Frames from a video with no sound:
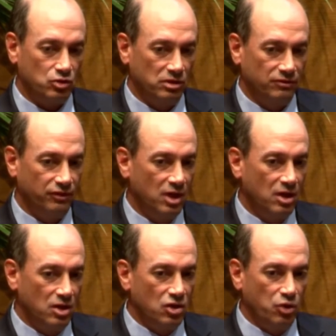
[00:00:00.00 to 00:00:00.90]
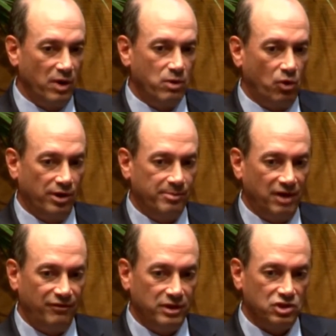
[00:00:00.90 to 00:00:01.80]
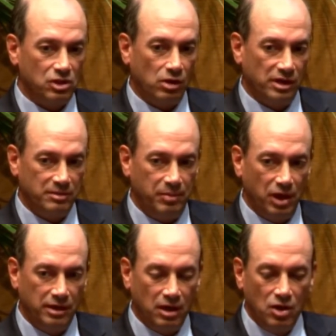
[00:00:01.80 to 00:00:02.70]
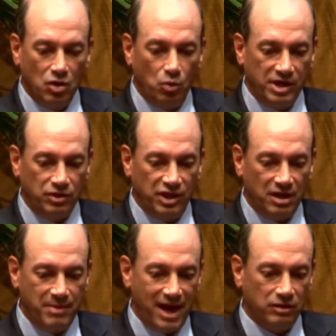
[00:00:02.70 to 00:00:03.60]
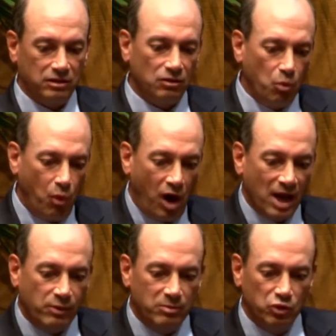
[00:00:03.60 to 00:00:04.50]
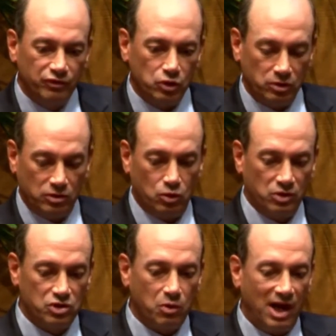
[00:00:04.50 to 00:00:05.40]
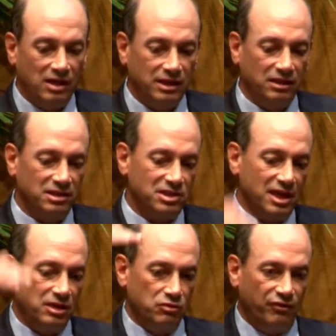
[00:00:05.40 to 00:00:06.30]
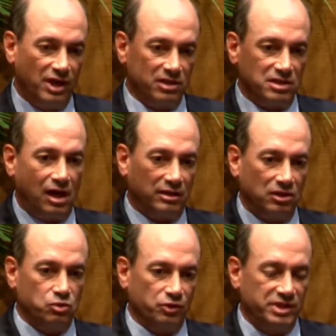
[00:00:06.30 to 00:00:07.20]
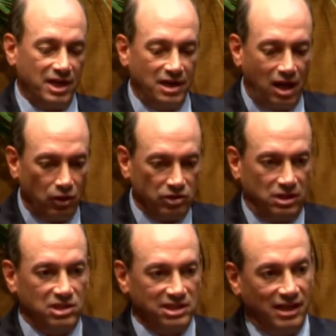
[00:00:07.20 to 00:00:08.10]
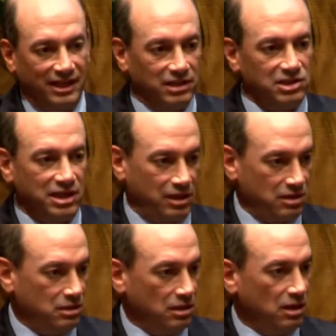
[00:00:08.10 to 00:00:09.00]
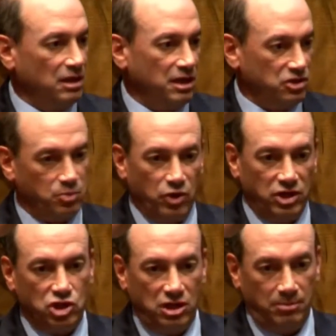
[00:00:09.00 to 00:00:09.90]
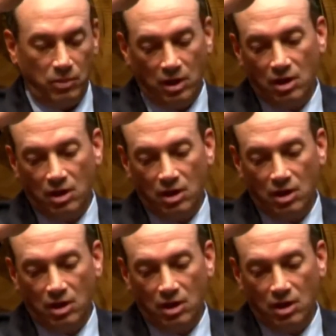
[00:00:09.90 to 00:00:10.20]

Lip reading: sort of the way Warren Buffett started. But when you think about why we move towards quality, let's say you find a stock that's worth $10 and it's selling at $6. It's pretty cheap.